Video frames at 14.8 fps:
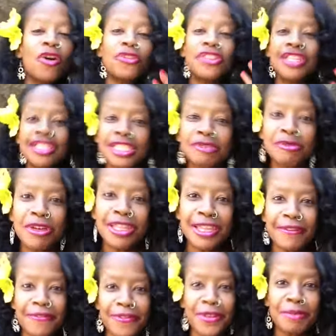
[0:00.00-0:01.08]
Oh, this is where they
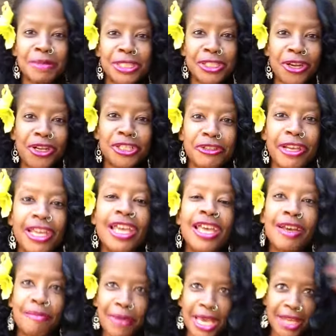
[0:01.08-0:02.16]
filmed Star Trek.
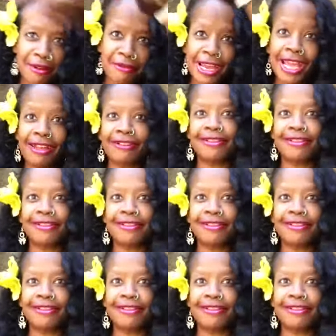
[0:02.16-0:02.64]
Pan around.